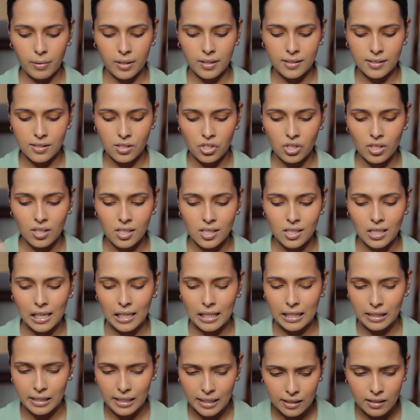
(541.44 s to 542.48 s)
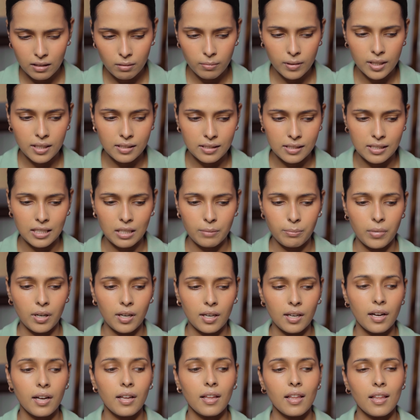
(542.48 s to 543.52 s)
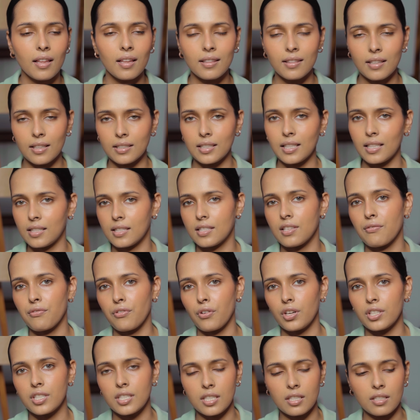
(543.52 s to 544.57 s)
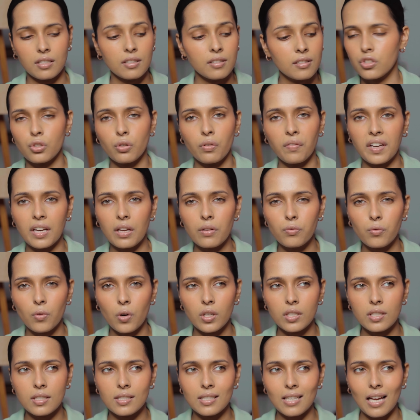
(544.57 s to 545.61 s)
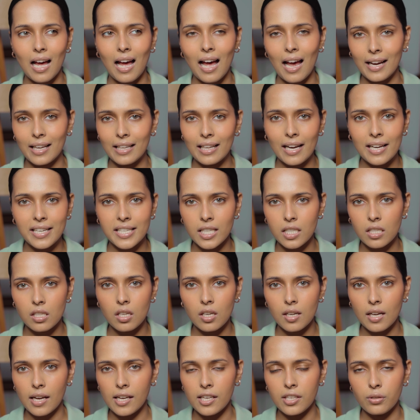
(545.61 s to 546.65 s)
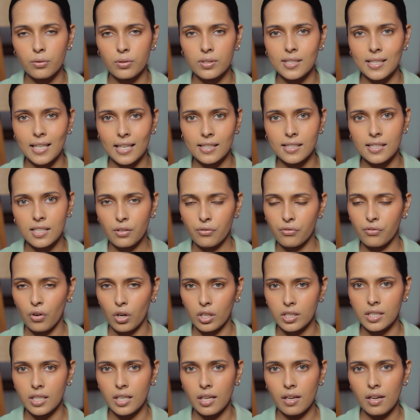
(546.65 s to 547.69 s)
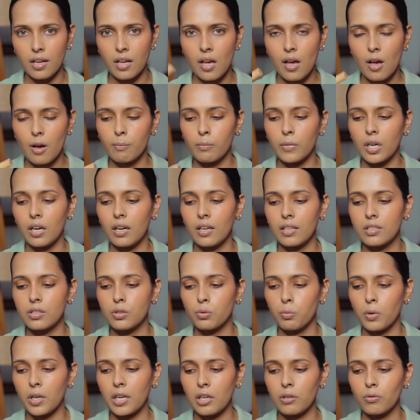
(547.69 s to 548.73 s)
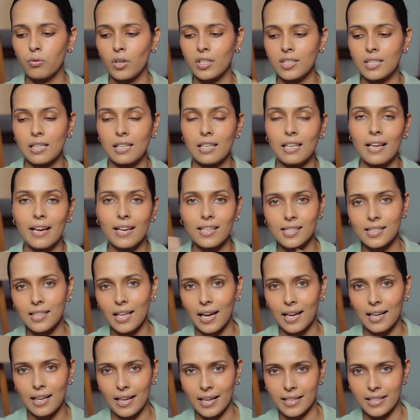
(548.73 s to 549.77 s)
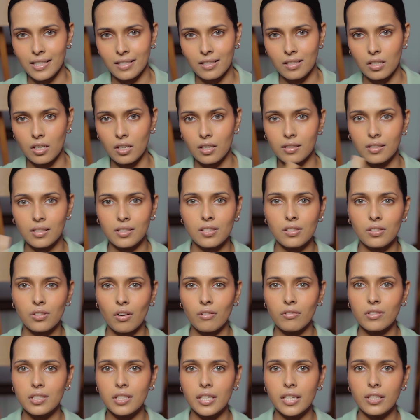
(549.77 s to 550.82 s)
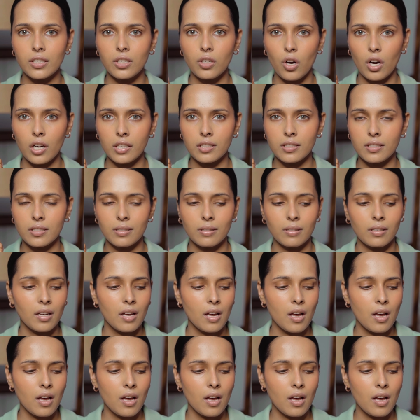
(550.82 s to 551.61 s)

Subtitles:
but it's just a little bit deeper than NC40. So when I want a highlighted look, I use NC40. But when I want a less highlighted look, this is obviously not